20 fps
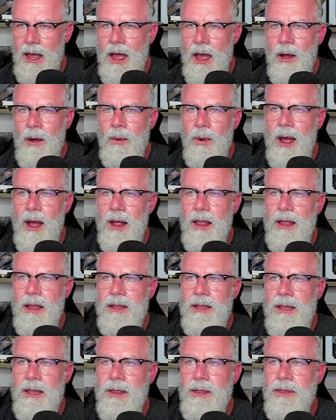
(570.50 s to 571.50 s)
Well,
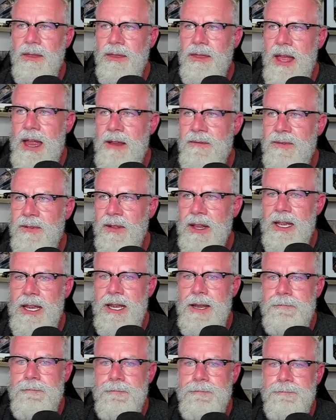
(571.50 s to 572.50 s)

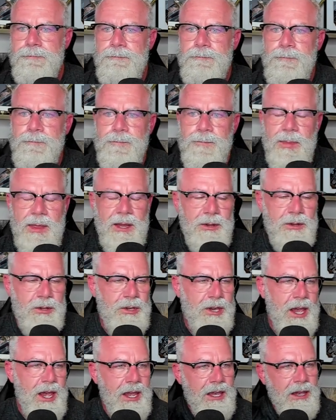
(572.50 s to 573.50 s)
thankfully,
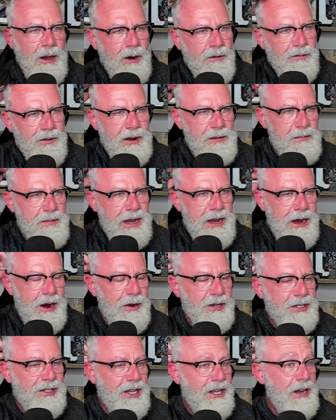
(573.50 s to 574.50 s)
Jake over at Mio
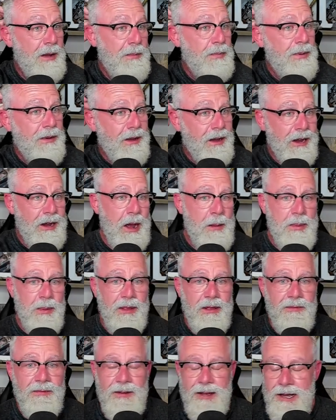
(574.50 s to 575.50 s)
has set up a couple
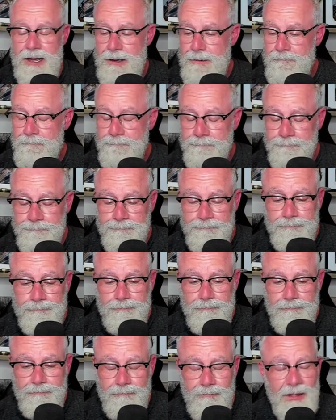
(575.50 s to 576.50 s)
of um,
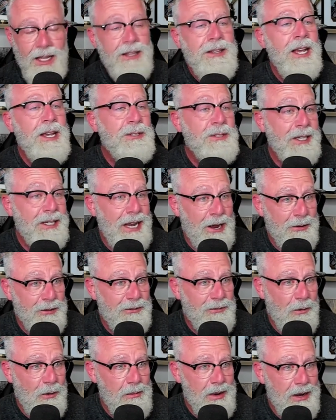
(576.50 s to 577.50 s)
test accounts
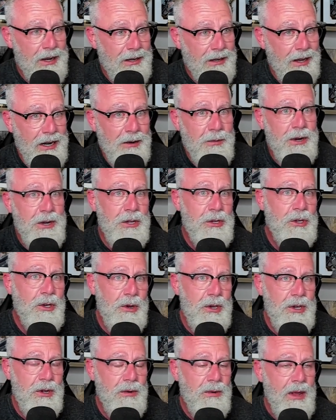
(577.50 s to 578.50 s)
for me. And I wanted to show
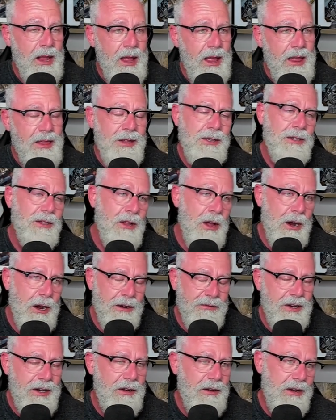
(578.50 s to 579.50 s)
you this is a longer
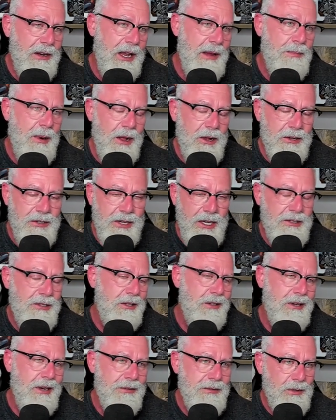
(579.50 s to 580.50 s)
video, and I apologize.
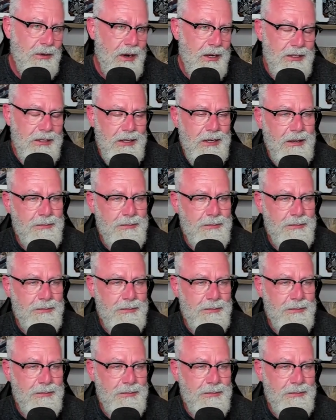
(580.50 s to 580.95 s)
You don't have to watch it.